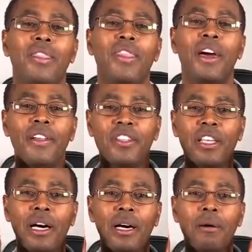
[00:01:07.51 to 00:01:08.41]
There is
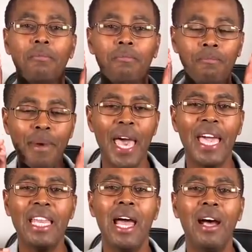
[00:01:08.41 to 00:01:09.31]
a
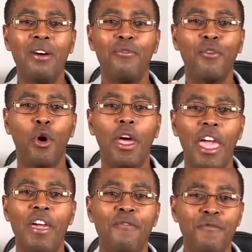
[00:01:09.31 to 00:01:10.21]
man for
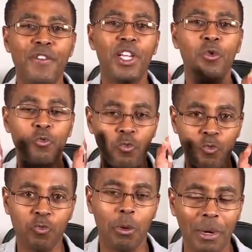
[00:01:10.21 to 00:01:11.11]
every
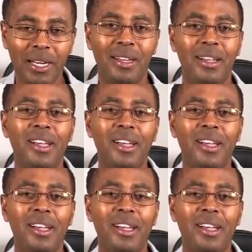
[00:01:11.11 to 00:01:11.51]
woman.